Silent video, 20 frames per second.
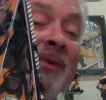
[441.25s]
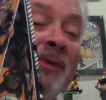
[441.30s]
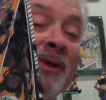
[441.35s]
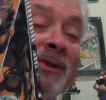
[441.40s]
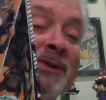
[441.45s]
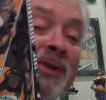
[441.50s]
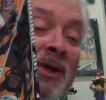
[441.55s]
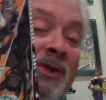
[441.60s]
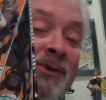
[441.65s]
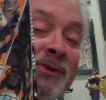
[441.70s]

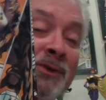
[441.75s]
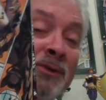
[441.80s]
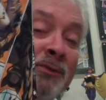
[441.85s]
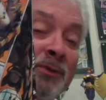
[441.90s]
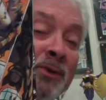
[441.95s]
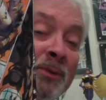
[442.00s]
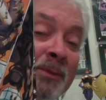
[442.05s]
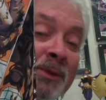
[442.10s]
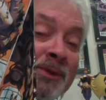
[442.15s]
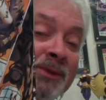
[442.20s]
There's also
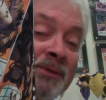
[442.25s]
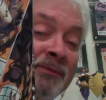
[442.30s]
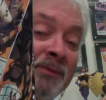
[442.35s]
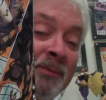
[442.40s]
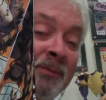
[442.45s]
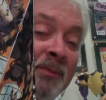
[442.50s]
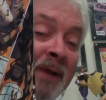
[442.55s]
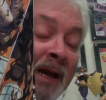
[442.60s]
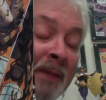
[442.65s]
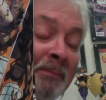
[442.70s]
rumors of,
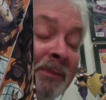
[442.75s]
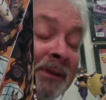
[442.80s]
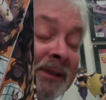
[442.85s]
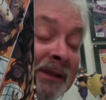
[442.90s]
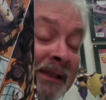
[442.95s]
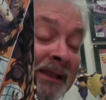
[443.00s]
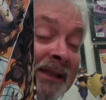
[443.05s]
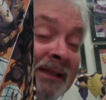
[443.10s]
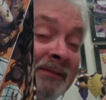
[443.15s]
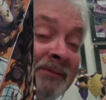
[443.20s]
I
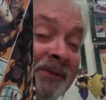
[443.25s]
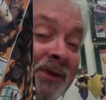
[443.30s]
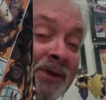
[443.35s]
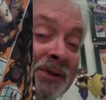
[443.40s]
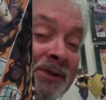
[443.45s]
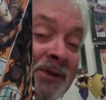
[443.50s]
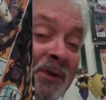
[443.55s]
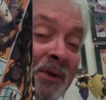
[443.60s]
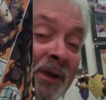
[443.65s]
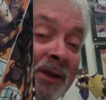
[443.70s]
believe there's
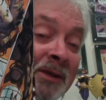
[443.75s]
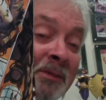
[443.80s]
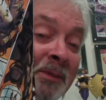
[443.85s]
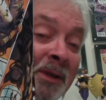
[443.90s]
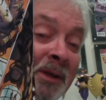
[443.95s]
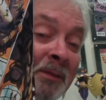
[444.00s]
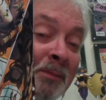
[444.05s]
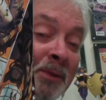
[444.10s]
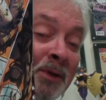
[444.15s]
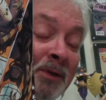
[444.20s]
going to be
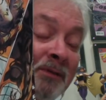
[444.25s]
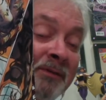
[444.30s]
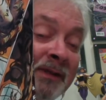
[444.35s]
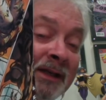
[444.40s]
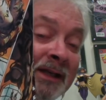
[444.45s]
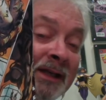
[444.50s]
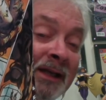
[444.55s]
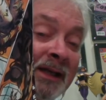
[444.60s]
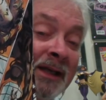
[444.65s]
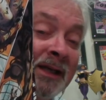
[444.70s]
a
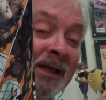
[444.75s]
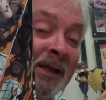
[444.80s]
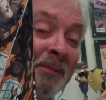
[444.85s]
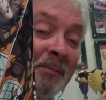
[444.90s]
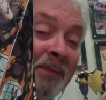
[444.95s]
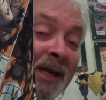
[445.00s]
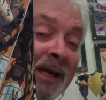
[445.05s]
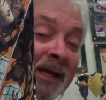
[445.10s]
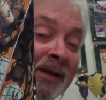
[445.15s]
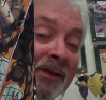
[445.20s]
movie
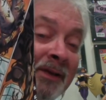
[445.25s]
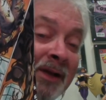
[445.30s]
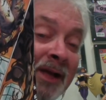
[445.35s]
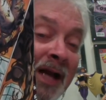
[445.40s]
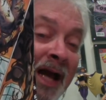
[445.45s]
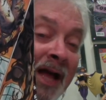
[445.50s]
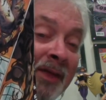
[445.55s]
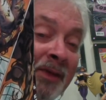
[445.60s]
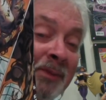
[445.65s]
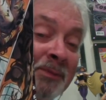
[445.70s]
made of the
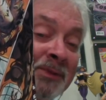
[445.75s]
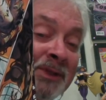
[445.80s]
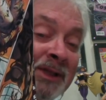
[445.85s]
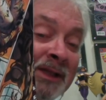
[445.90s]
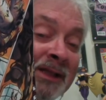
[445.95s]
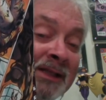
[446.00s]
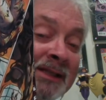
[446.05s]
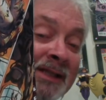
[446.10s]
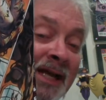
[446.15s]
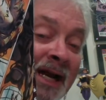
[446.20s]
Gotham
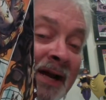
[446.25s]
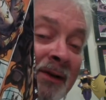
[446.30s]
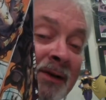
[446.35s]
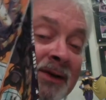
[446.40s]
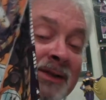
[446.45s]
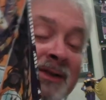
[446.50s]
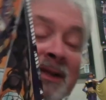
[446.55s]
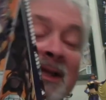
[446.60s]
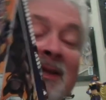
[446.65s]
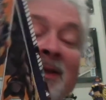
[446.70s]
City
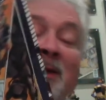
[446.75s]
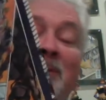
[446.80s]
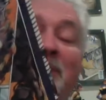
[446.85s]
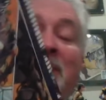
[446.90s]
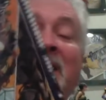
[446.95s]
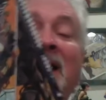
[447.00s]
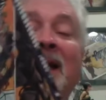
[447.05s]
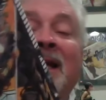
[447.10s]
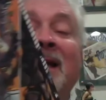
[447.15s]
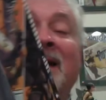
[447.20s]
Sirens, and they're
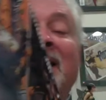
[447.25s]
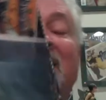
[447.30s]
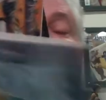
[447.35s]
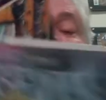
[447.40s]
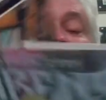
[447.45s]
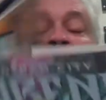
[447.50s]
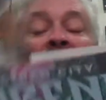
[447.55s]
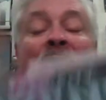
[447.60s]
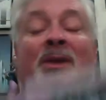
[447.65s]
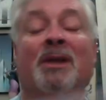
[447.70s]
playing it
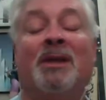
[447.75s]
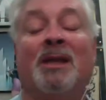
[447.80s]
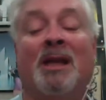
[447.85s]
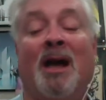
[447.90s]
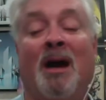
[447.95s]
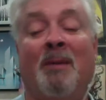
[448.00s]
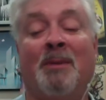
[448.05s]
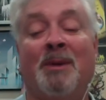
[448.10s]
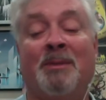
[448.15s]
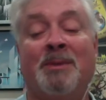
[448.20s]
up. I think the
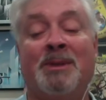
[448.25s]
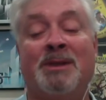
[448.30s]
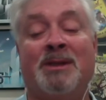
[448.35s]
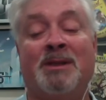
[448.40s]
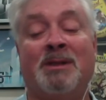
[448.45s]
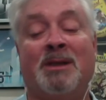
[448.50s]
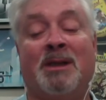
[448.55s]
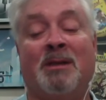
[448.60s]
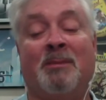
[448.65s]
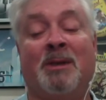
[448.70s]
omnibus
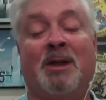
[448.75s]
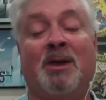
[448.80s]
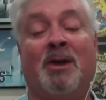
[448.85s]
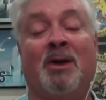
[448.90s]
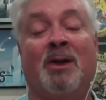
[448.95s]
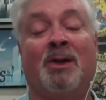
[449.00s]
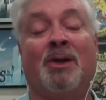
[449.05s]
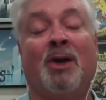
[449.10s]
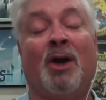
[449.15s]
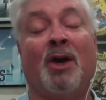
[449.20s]
is going to be
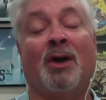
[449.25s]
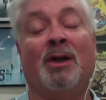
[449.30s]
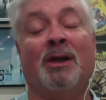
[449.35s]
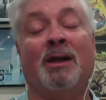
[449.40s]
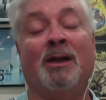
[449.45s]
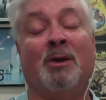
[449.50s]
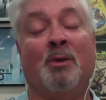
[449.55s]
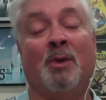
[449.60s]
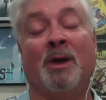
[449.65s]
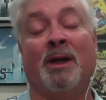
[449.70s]
called Harley
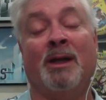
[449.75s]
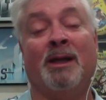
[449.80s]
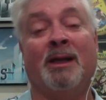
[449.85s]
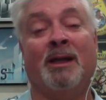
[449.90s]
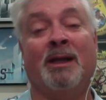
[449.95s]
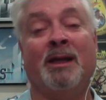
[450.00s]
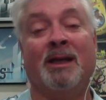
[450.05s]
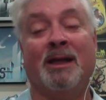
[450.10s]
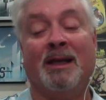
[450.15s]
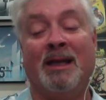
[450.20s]

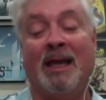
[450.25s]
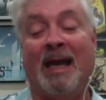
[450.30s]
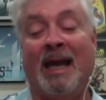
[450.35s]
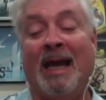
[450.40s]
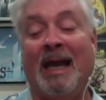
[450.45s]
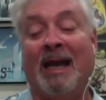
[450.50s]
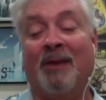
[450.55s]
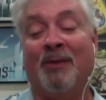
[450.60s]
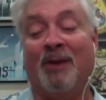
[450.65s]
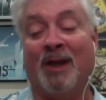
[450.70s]
Quinn
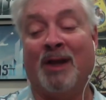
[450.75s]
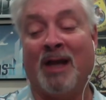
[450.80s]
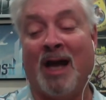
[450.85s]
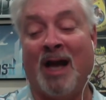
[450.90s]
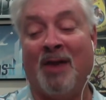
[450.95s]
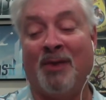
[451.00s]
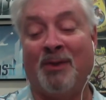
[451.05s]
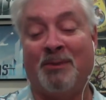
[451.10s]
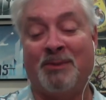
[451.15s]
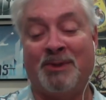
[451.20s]
and the
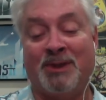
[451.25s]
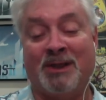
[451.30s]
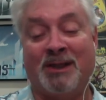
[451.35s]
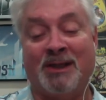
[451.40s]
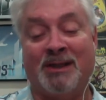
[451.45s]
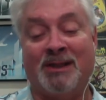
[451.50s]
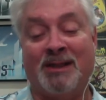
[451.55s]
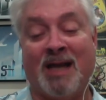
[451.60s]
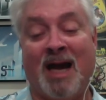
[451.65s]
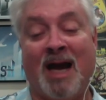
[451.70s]
Gotham City
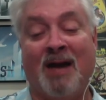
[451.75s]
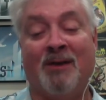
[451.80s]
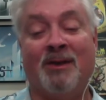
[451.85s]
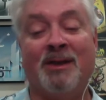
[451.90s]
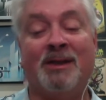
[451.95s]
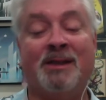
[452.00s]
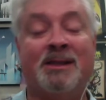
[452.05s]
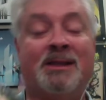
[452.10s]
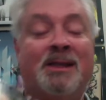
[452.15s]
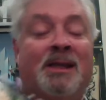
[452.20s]

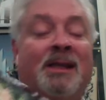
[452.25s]
Sirens.